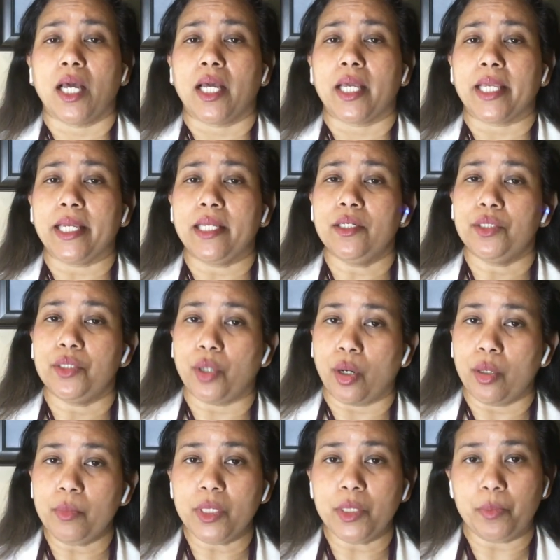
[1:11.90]
In a
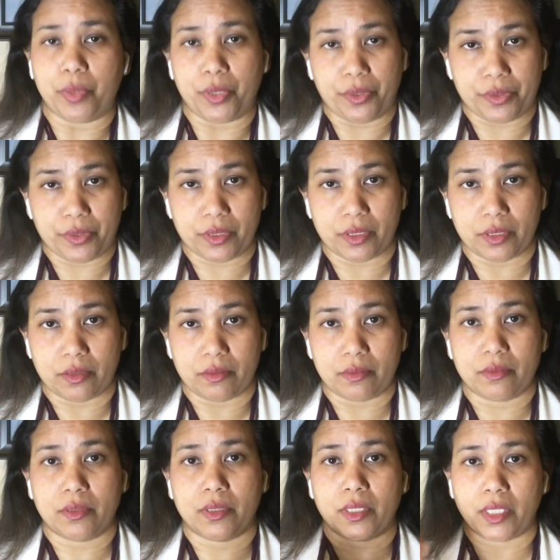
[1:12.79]
normal person,
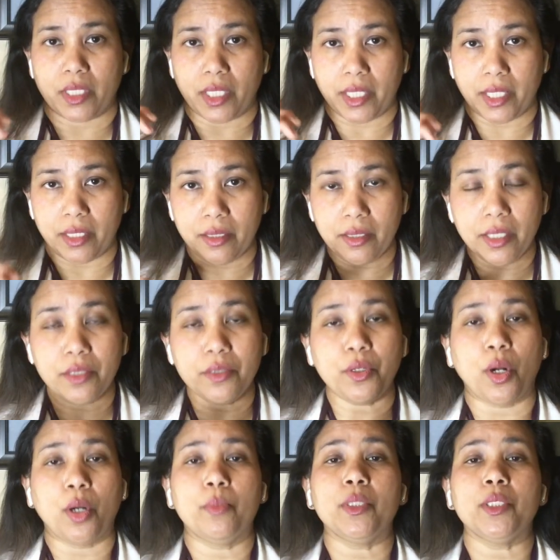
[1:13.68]
in a
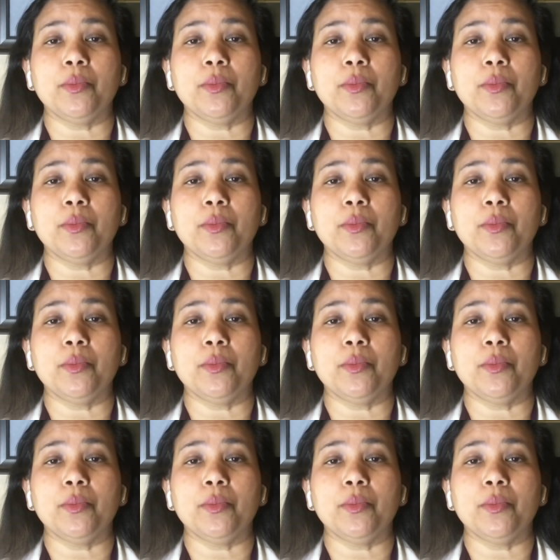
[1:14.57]
normal